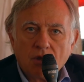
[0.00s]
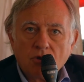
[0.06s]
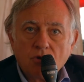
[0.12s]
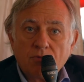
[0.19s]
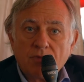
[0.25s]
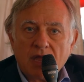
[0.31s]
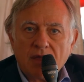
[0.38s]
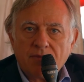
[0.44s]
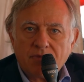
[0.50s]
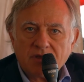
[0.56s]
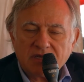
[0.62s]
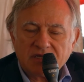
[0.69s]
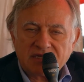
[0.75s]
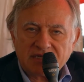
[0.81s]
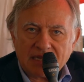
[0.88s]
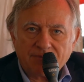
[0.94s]
you may
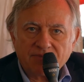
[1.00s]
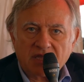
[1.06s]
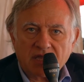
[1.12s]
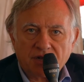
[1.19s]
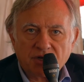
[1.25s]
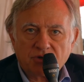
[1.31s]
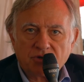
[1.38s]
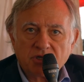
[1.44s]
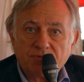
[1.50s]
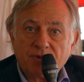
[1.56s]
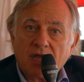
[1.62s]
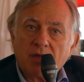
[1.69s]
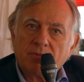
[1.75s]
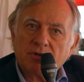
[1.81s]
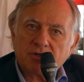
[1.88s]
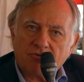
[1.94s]
in some countries be
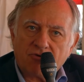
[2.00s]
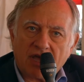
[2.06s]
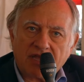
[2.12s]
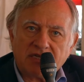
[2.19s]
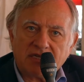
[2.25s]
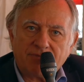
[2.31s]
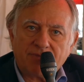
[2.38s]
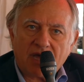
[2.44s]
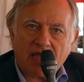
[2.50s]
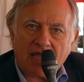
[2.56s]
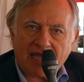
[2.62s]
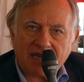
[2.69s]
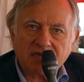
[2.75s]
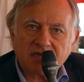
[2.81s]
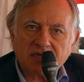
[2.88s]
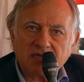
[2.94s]
able to write it by
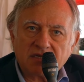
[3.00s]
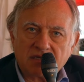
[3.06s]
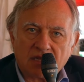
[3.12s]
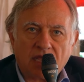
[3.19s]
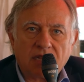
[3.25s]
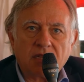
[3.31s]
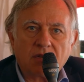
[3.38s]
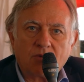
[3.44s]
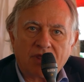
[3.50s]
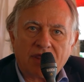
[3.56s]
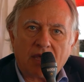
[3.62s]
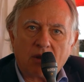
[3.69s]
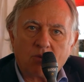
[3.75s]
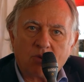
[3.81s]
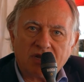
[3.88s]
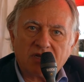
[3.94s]
hand and sign it
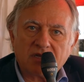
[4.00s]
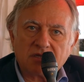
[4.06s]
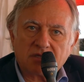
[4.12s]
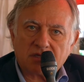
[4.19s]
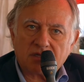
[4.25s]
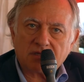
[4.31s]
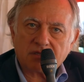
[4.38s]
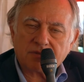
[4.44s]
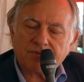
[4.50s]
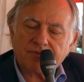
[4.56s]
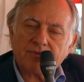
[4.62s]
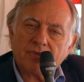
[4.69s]
without witnesses.